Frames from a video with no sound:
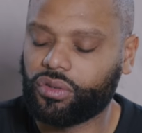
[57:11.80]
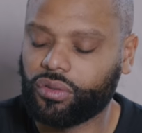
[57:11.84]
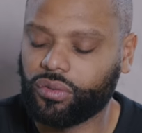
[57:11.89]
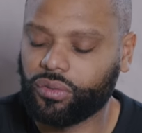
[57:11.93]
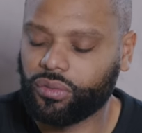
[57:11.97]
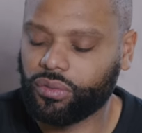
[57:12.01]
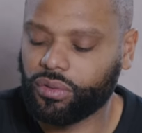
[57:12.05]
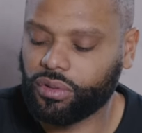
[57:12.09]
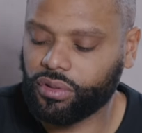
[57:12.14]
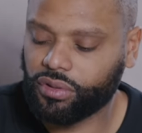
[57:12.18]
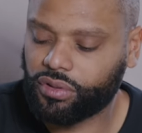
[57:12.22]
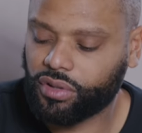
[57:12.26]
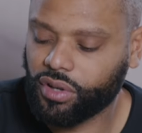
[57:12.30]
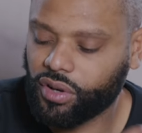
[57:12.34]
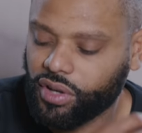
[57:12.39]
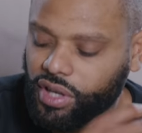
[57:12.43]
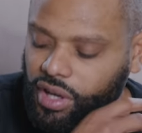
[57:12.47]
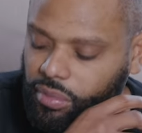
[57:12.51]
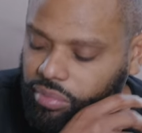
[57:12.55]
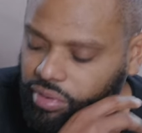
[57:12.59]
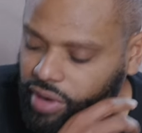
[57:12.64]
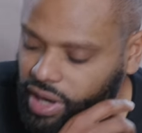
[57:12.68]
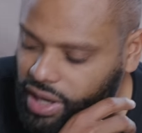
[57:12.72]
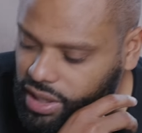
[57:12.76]
ask you, so
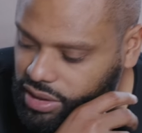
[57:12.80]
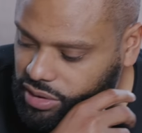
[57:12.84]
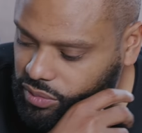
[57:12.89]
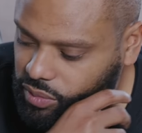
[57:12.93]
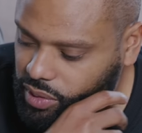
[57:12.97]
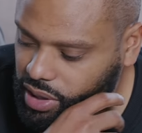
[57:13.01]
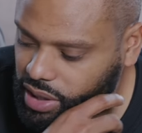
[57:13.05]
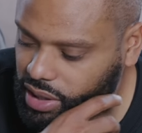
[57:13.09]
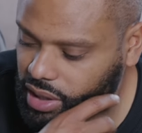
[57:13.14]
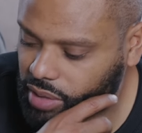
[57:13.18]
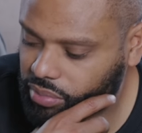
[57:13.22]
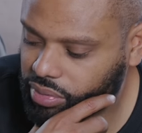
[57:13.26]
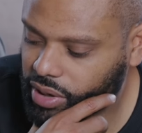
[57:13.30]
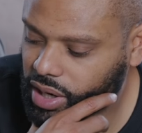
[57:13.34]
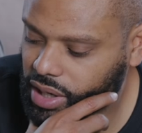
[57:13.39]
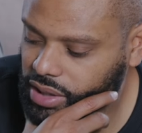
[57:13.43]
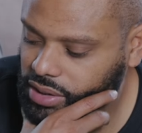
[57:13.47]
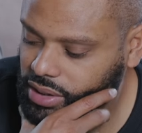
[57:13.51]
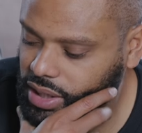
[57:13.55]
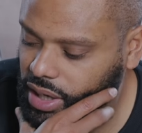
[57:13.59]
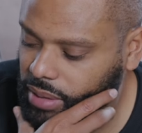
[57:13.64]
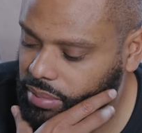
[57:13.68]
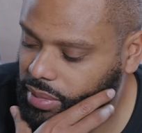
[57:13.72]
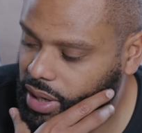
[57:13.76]
your products, where are your
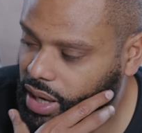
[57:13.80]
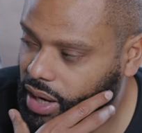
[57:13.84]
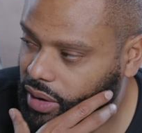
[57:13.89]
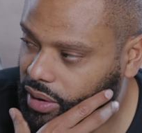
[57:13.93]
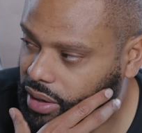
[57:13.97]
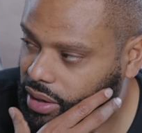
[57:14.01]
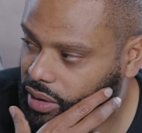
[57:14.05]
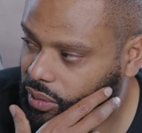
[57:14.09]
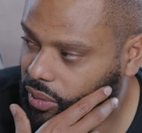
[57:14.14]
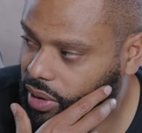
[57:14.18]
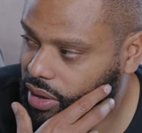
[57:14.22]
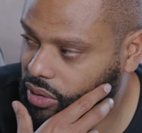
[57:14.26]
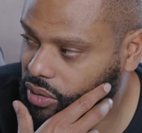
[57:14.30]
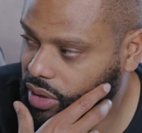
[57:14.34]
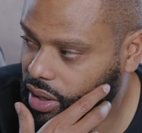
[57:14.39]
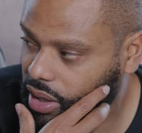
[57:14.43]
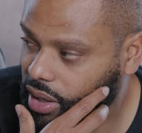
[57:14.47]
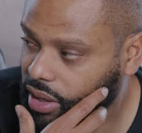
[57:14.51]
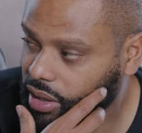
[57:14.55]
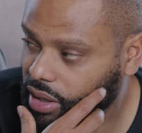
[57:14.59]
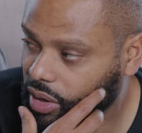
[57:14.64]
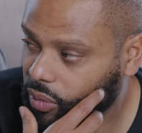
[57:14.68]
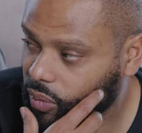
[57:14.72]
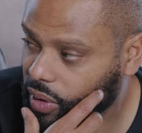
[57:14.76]
products kept now? In,
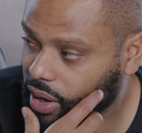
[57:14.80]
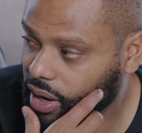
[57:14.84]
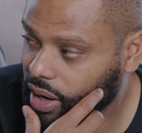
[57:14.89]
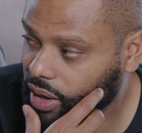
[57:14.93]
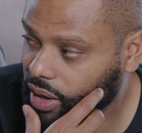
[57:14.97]
a, in your